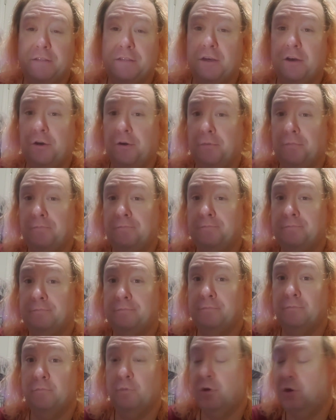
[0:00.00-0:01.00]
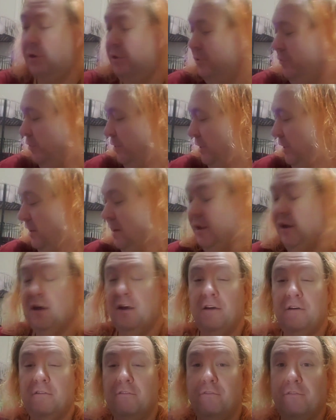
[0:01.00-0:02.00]
So, we're going to do a
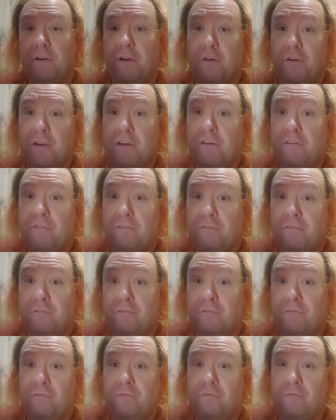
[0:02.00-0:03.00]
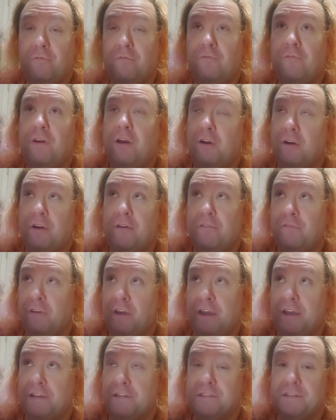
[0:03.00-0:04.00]
very, very
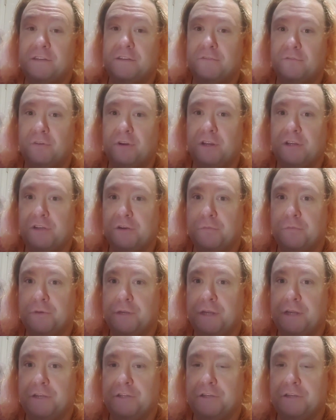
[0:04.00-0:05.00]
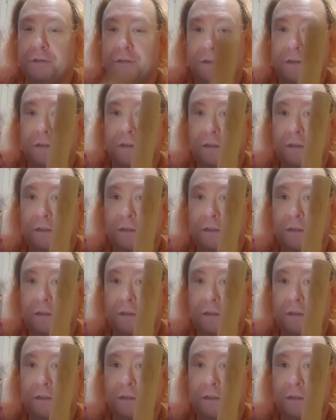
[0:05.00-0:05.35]
faked reinterpretation.